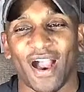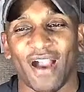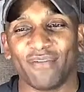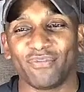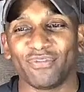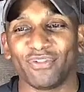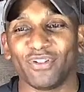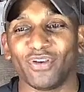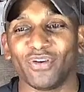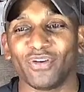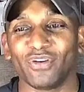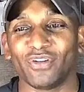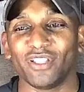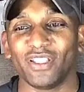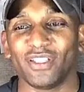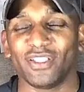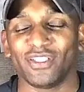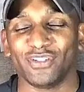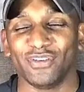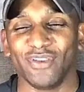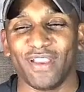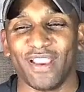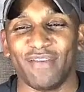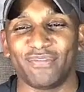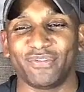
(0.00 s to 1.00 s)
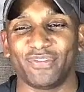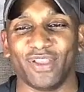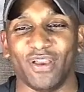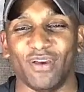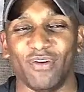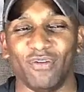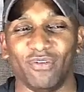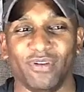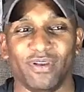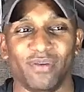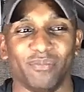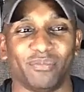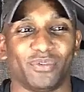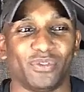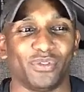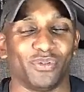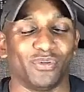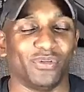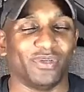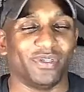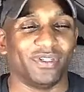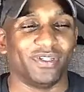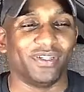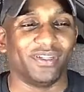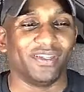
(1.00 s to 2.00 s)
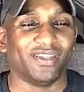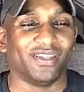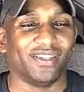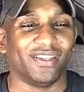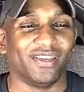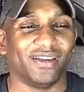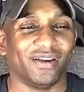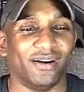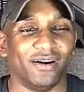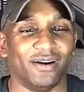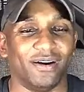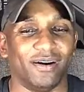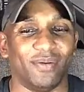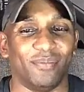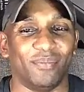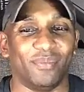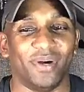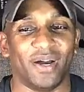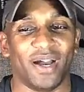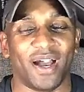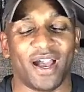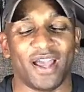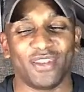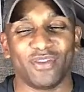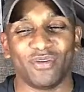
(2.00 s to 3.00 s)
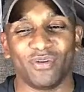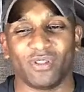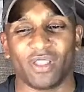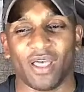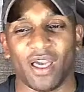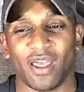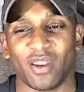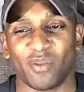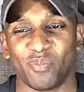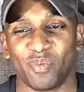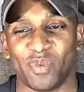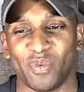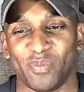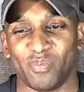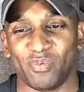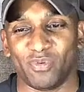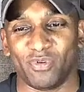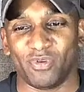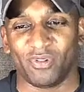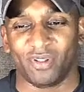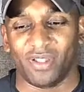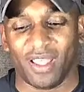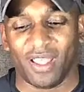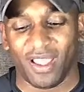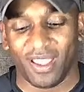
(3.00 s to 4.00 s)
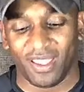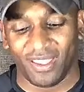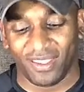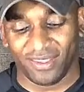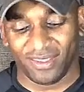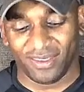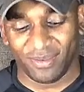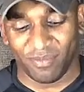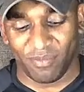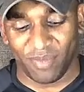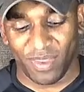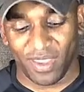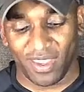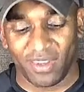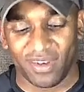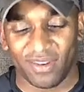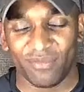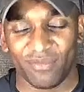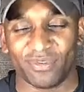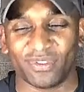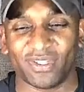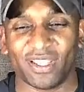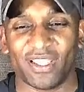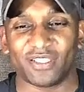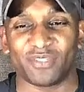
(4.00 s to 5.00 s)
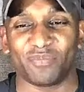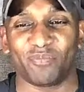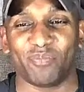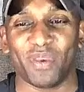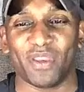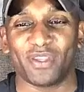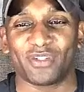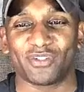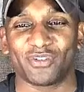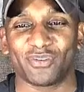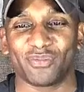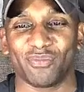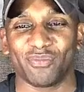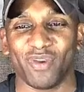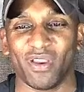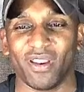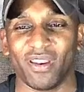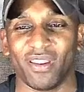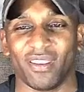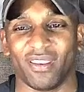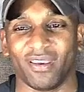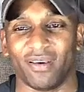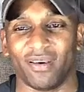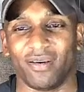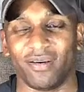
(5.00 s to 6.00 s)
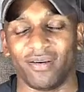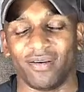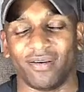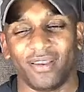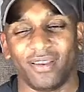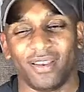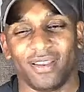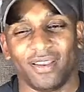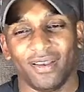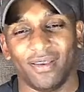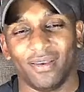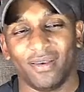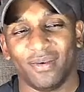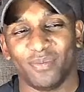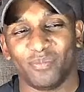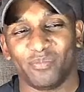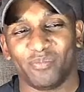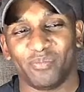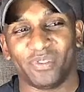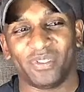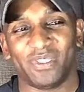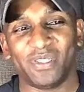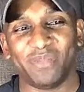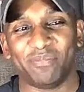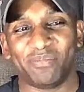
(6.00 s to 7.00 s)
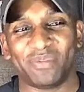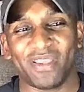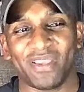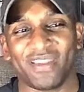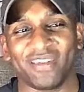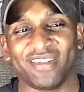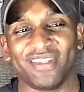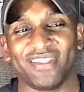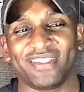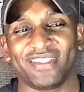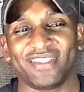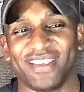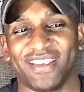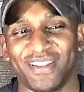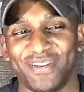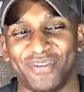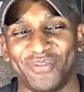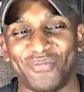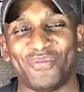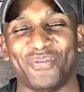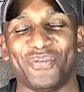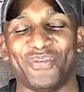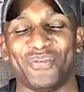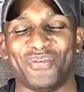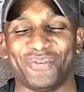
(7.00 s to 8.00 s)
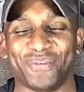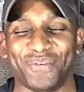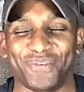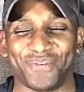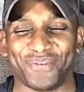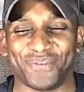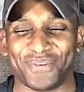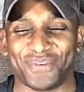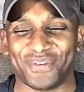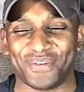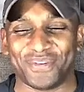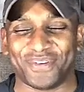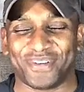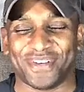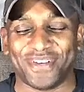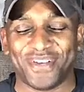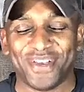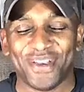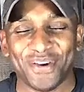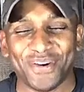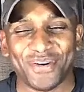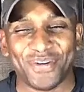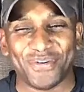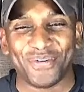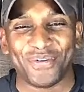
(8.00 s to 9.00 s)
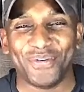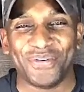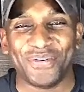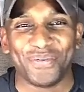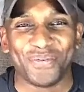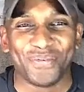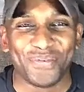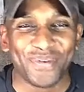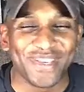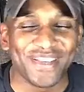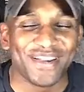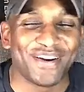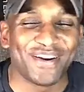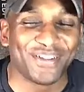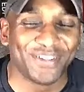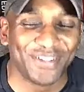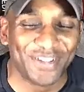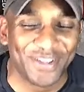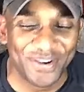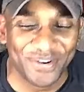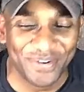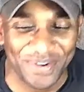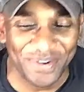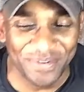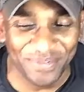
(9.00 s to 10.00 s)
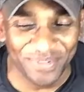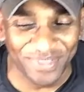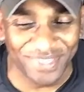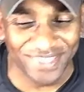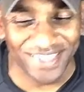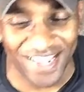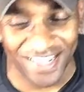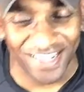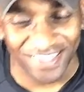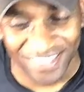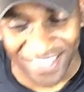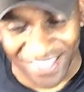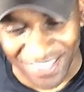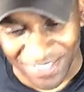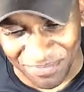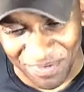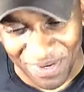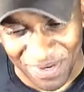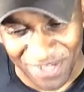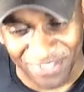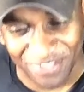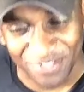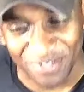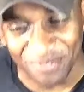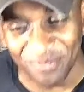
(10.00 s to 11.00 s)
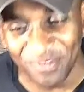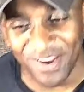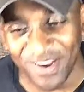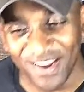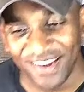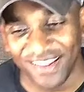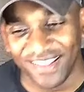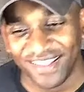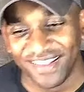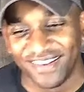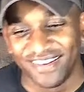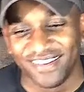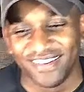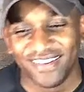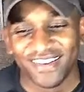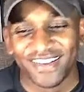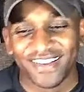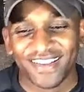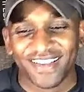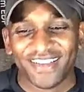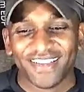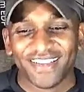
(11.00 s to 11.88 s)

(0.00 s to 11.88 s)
I've learned that you have to own up to it. I know a lot of people are like, man, it was that Spectrum radio, but deep down inside, we all know it was not that Spectrum radio.